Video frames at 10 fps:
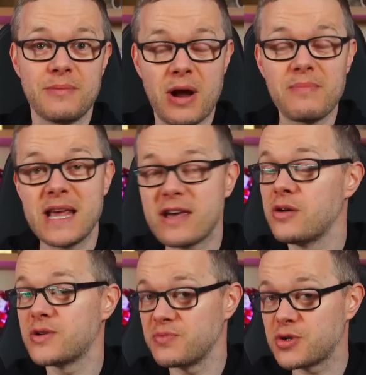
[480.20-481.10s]
And the Premier League
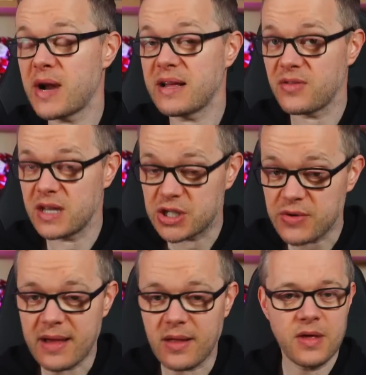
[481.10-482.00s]
goes from strength to
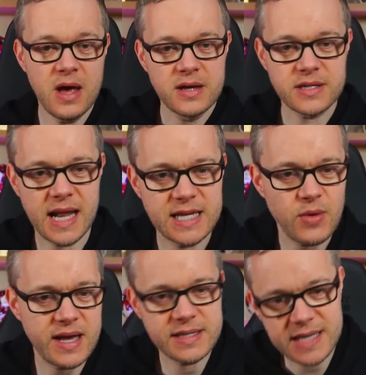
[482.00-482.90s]
strength. So let's
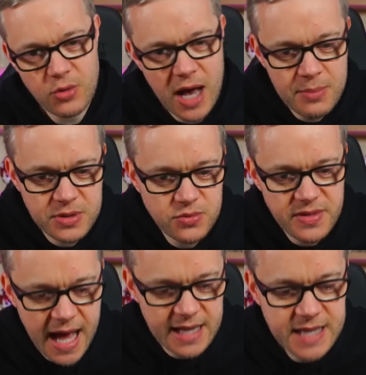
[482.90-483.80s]
wait and see what happens with
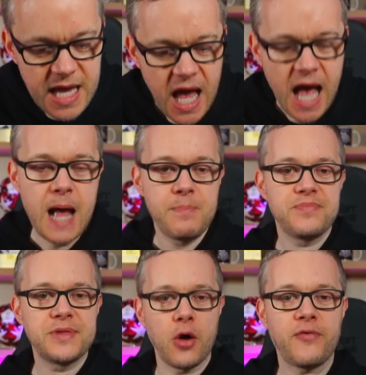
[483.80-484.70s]
that.
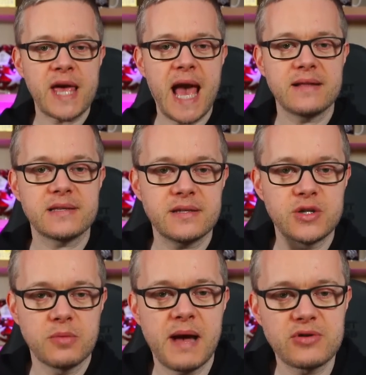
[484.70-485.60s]
Don't forget,
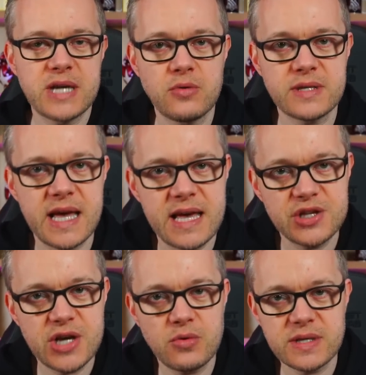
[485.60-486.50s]
talking about
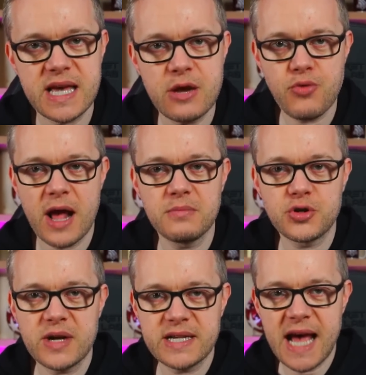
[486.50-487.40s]
Chelsea, Real
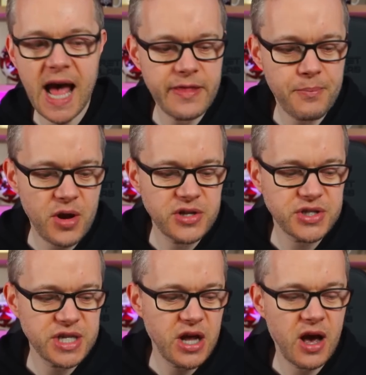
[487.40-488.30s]
Madrid at the Bridge
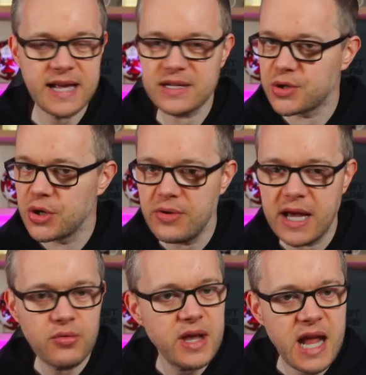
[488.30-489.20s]
tonight.
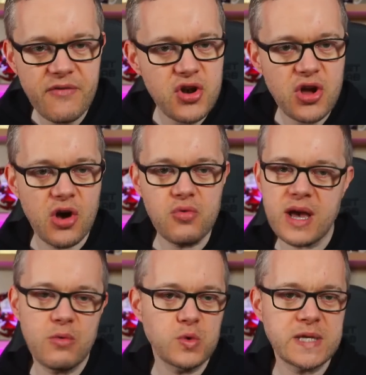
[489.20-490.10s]
2-0, you never know.
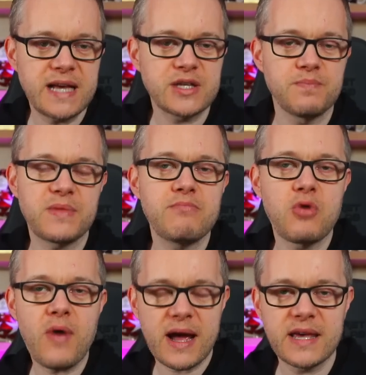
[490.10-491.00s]
It will take something
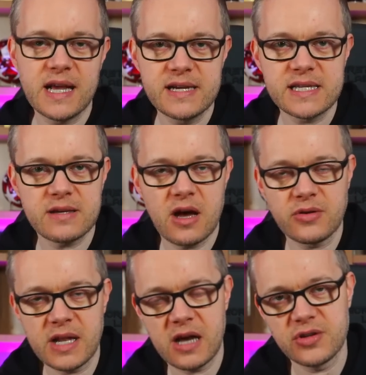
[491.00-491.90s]
miraculous
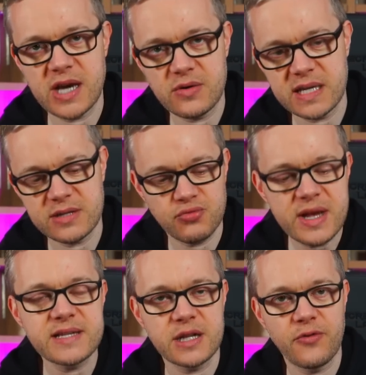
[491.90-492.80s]
on Chelsea's
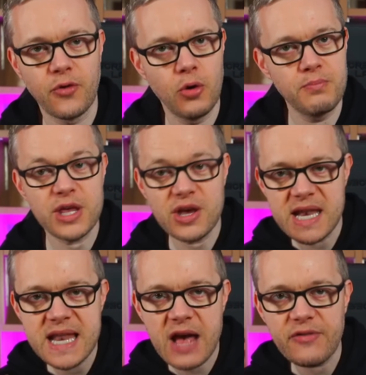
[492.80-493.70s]
recent form, but you
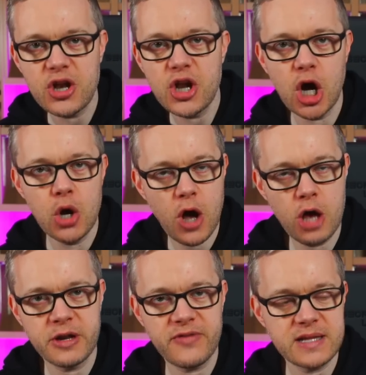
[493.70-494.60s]
never know.
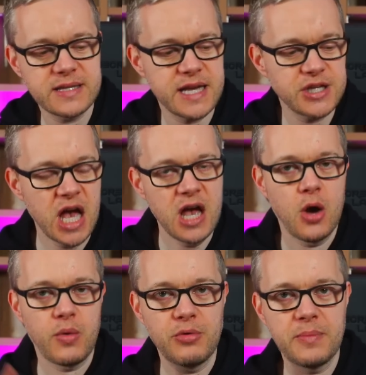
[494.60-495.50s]
Home advantage,
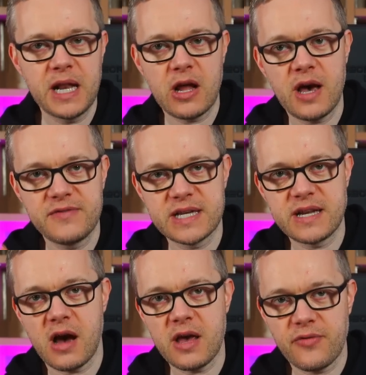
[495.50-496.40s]
we will be live
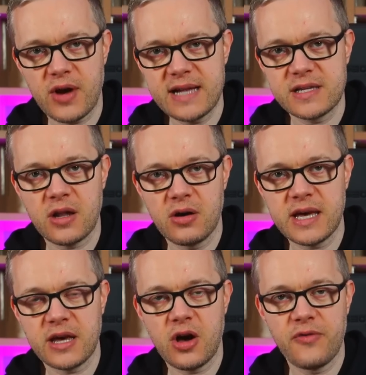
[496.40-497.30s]
tonight for an 8 o'clock
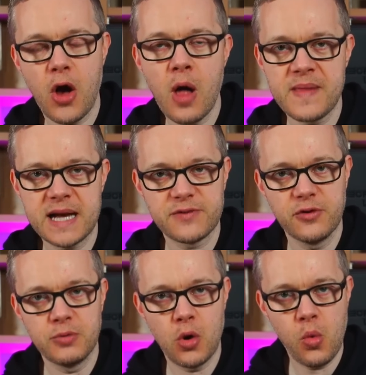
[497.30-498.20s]
kickoff on That's
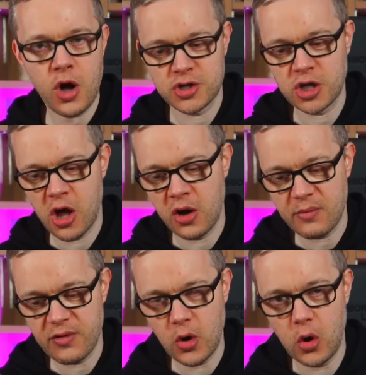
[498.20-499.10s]
Football watch along.
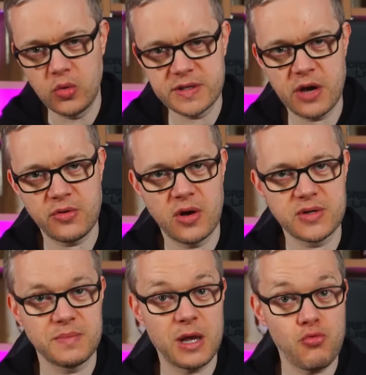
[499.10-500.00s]
We've also got
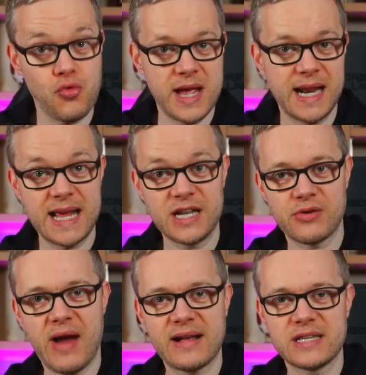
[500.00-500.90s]
something really
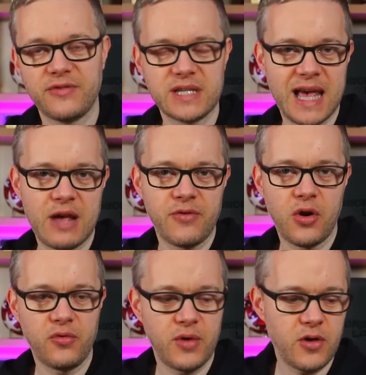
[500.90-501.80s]
interactive to get
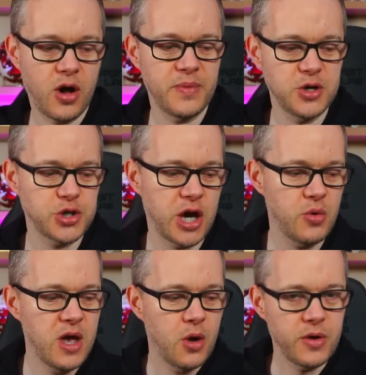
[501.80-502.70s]
involved with on the show.
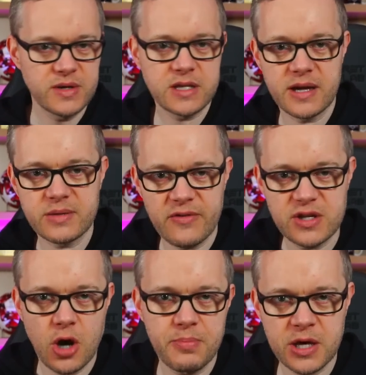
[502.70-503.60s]
We always like to have a
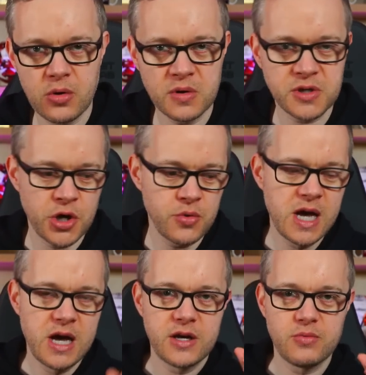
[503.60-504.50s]
topic or two,
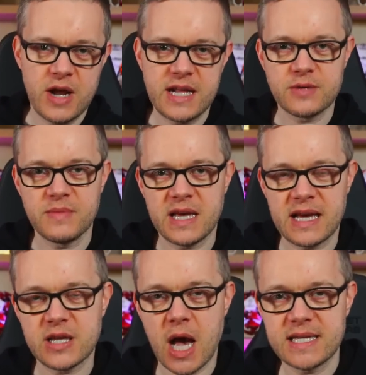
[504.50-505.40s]
really something
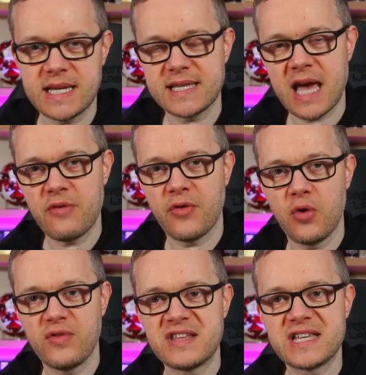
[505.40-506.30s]
exciting to get
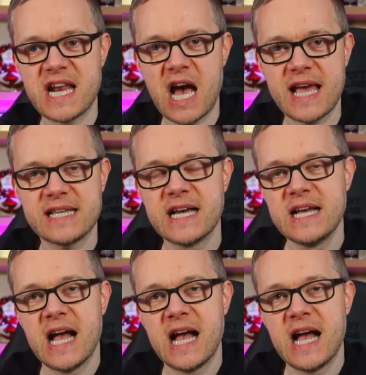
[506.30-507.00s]
involved with tonight.